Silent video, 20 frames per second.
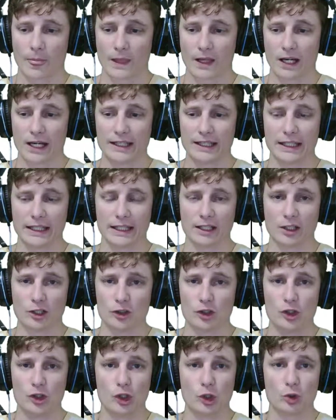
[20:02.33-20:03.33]
then on
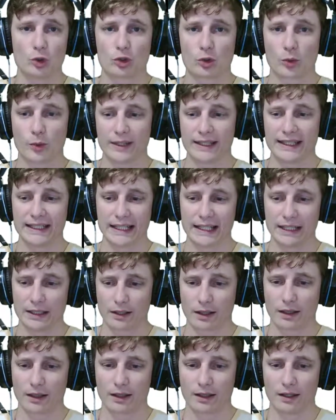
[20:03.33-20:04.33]
June
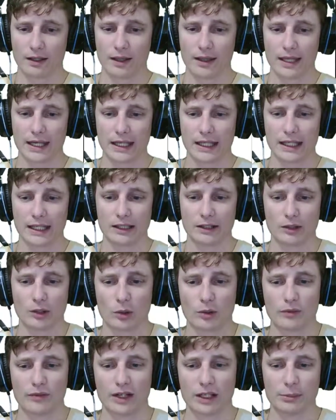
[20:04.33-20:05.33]
28th, they
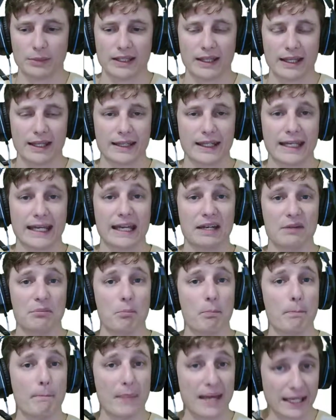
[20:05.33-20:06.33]
notified me that they had
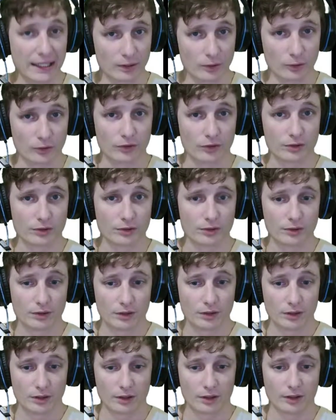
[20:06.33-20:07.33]
mailed
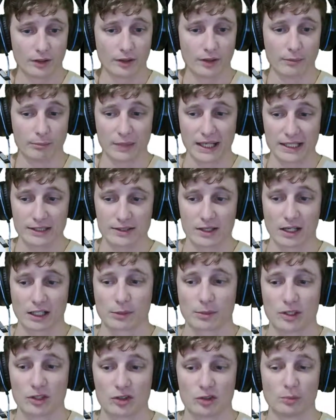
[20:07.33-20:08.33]
my
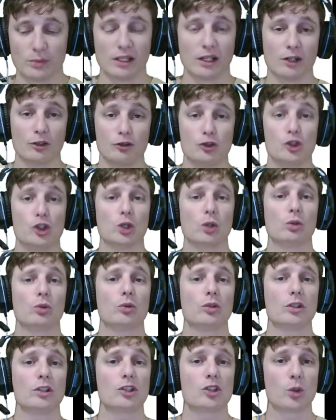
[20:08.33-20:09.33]
documents.
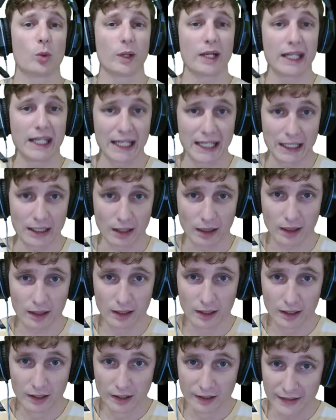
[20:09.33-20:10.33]
June 28th.
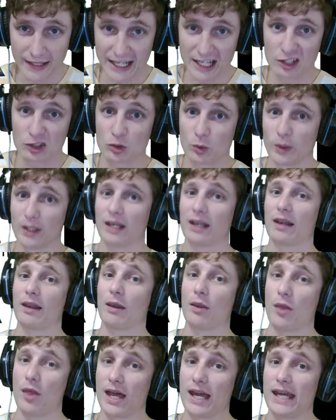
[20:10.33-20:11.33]
That is when
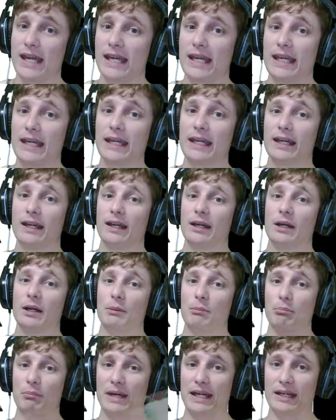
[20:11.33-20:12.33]
they
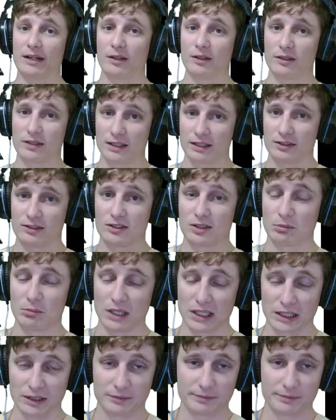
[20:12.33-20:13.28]
mailed it to me.